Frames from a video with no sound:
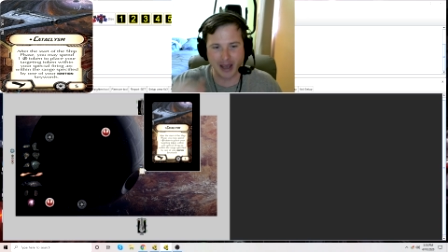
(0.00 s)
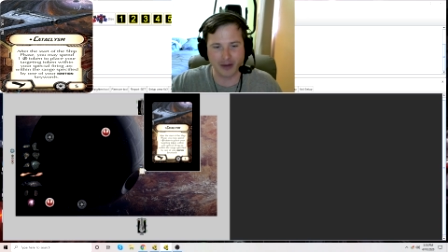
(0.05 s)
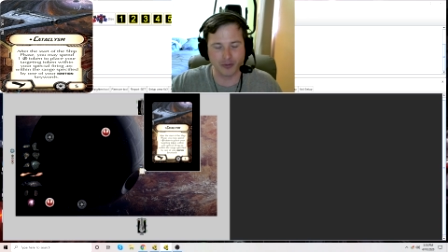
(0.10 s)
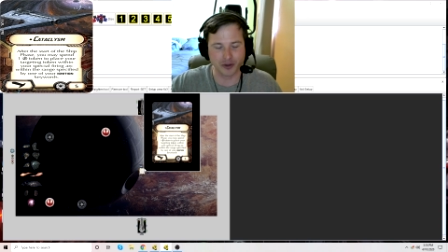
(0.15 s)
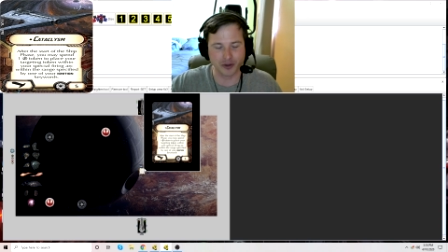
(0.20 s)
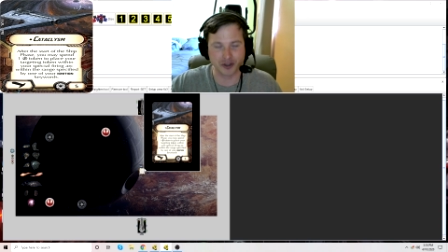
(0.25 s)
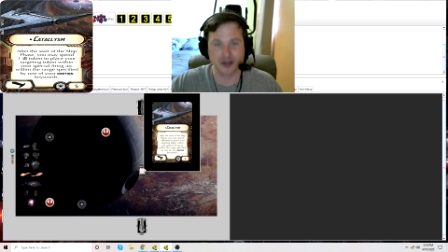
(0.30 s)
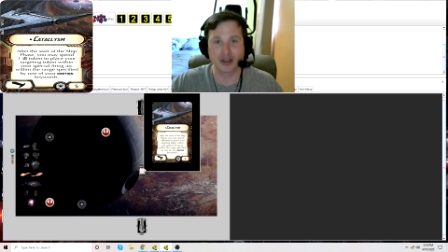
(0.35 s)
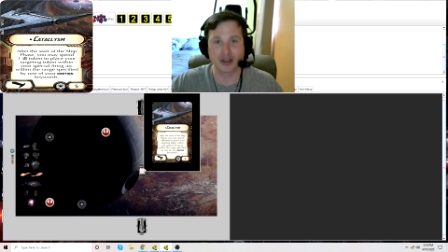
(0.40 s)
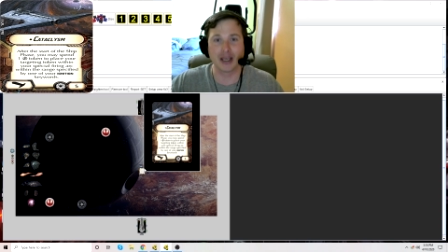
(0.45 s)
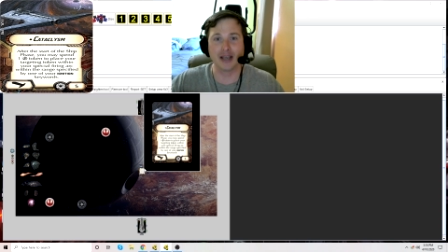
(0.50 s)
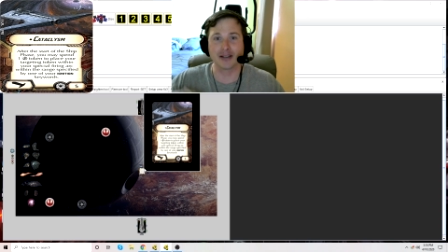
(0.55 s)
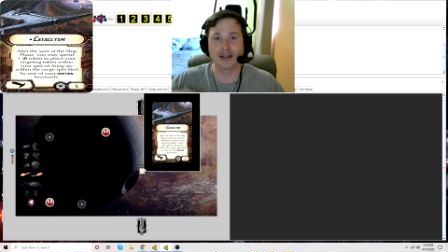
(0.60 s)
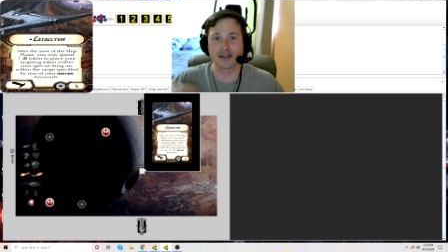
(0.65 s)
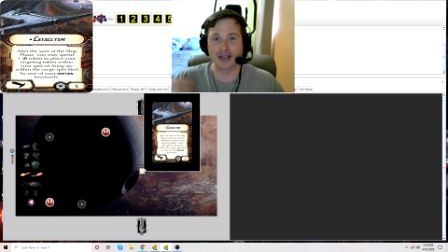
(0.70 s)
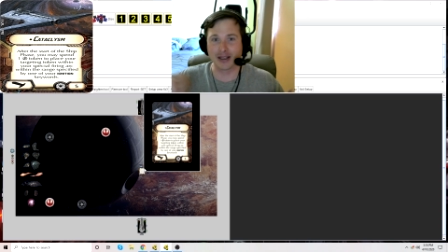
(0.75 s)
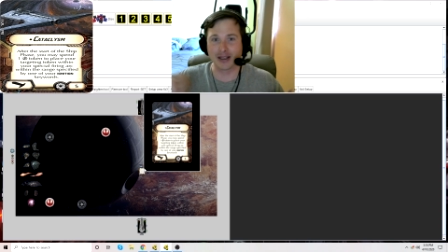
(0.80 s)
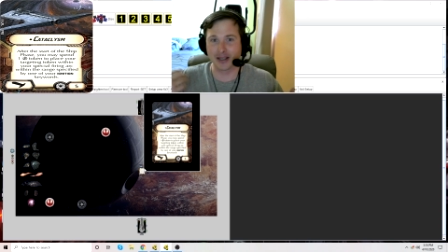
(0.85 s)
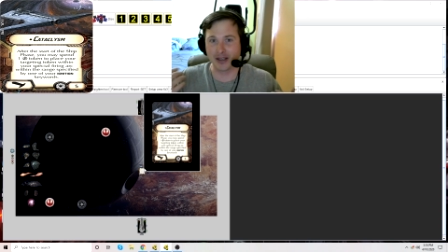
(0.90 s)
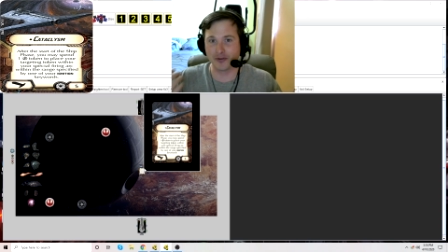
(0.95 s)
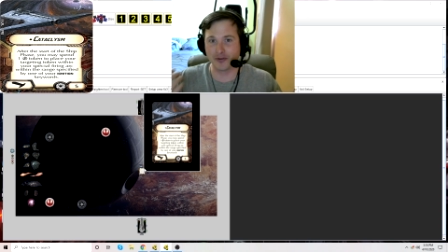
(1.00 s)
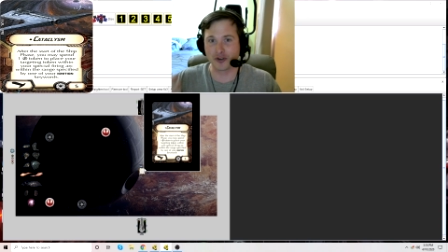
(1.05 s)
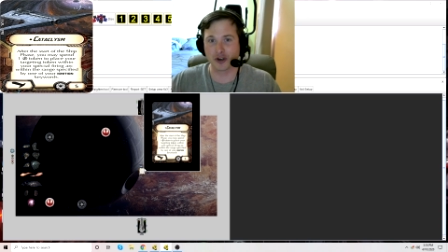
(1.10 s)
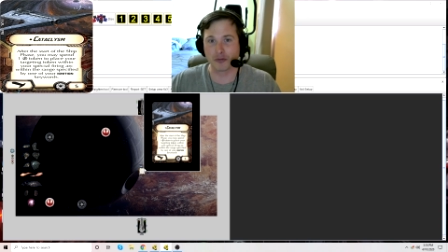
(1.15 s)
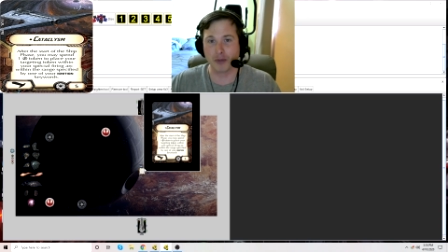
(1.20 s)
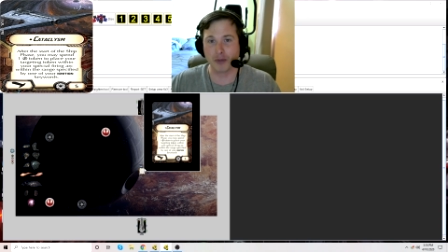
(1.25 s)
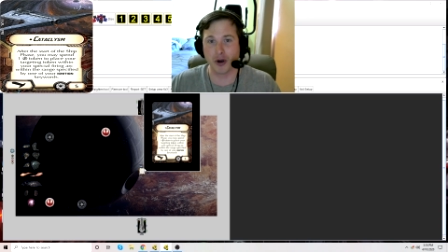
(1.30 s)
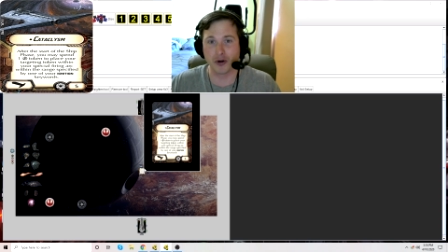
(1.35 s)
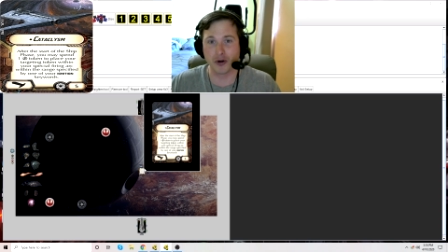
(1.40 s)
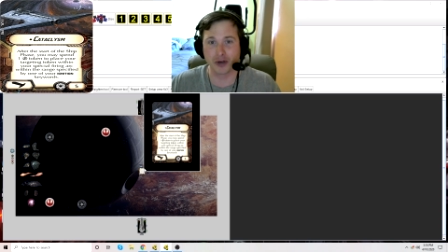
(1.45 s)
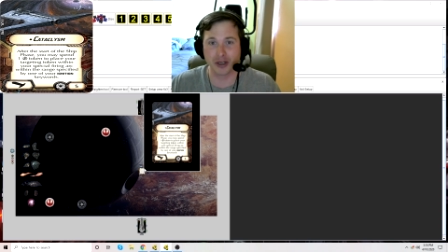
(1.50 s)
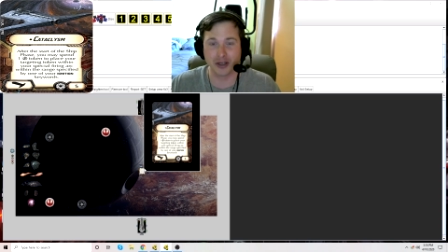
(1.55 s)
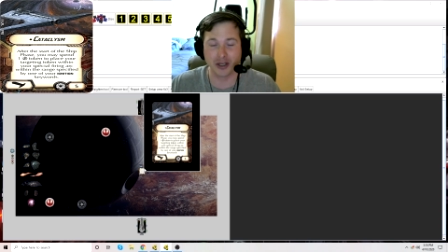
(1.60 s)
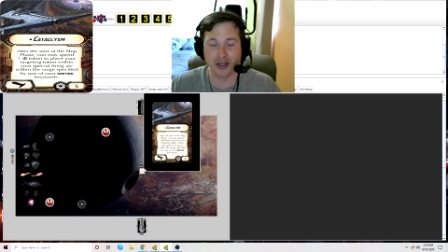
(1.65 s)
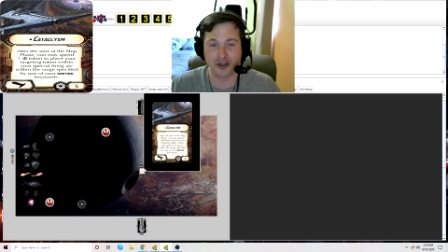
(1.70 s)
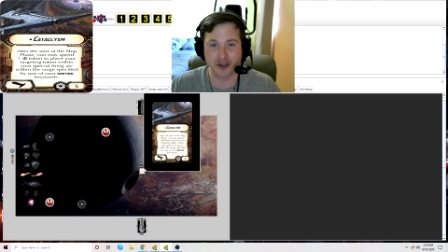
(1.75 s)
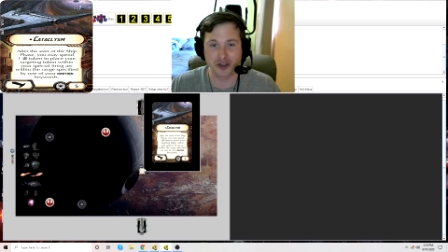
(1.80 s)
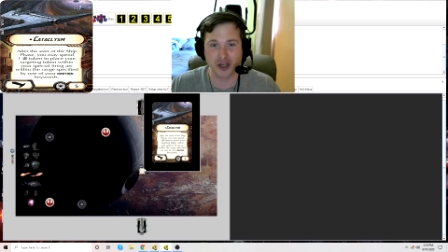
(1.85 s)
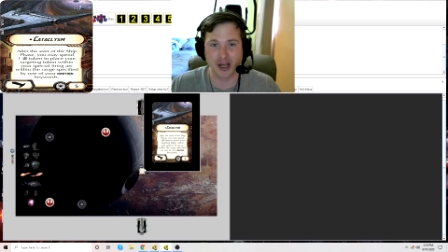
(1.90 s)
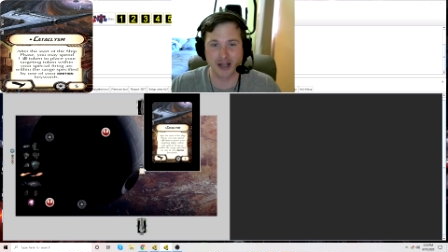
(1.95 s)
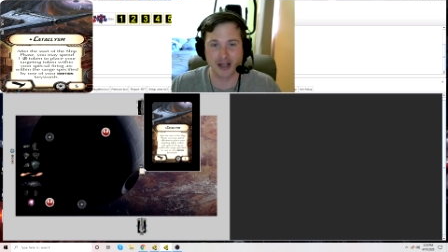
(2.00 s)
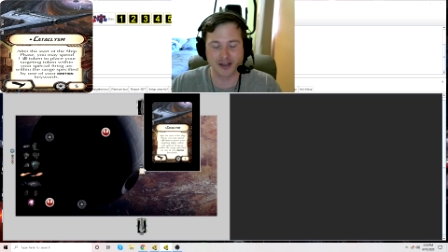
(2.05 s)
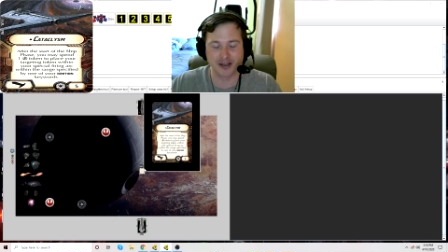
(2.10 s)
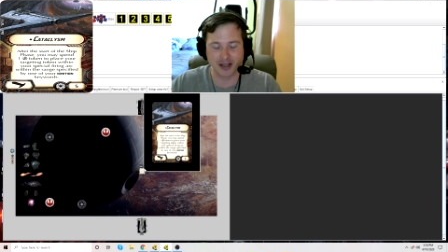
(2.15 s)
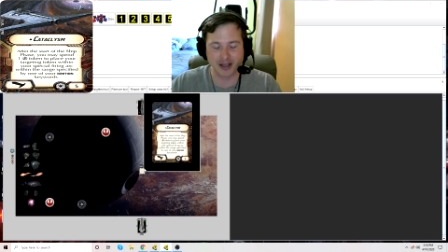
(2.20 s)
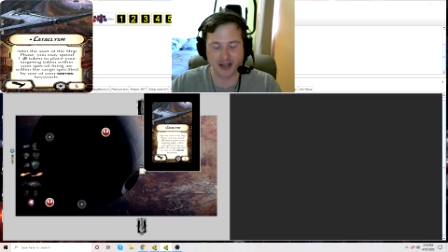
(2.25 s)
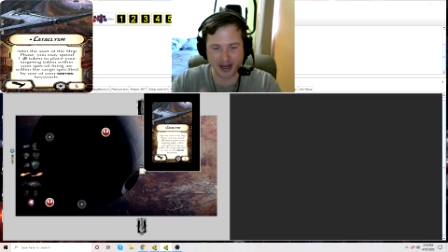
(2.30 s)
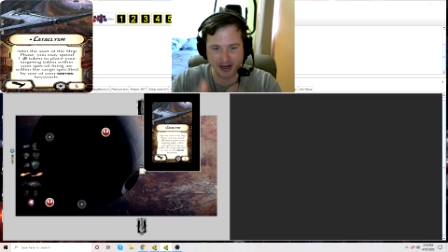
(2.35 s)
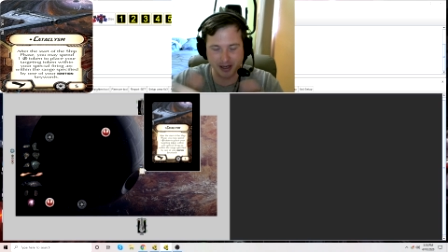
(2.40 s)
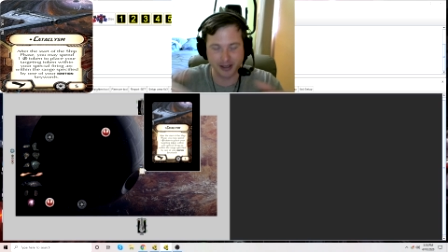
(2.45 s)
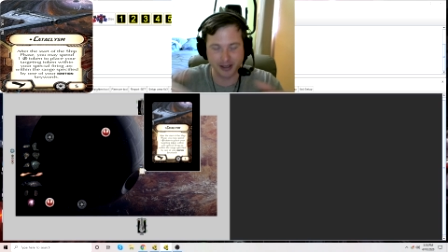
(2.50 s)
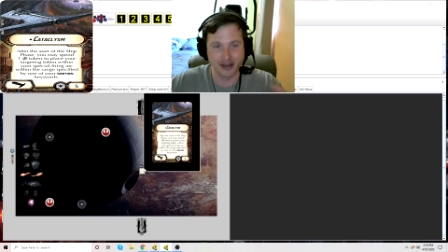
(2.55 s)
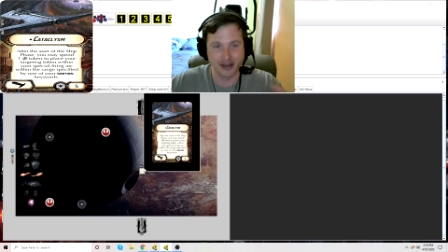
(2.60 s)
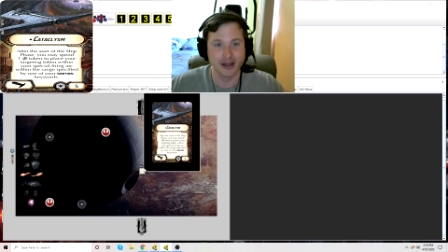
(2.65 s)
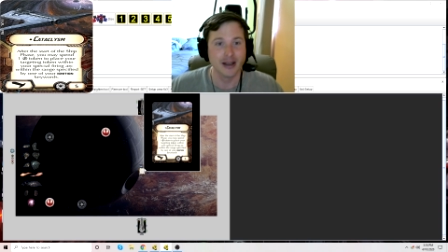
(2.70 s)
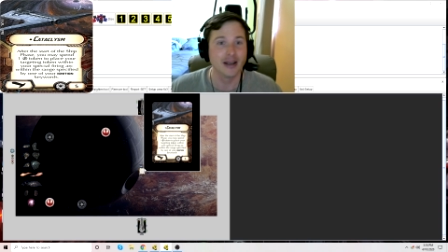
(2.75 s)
In which case, that gives your opponent a chance to kind of